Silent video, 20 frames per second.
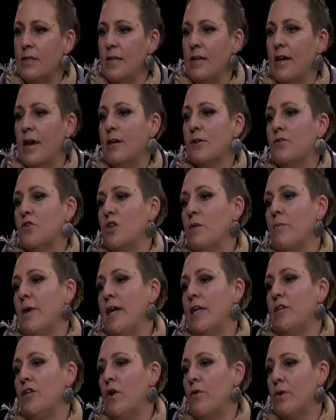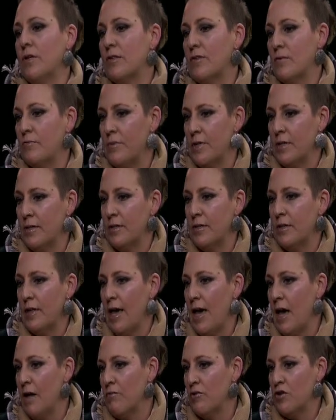a tea connoisseur might notice, but
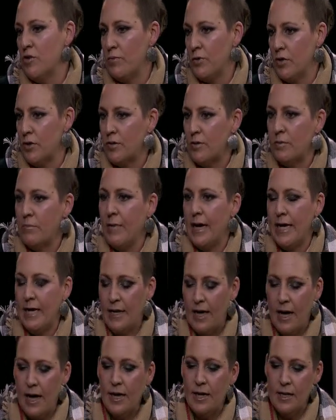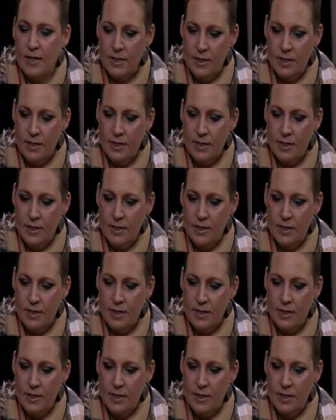the right. average person might not.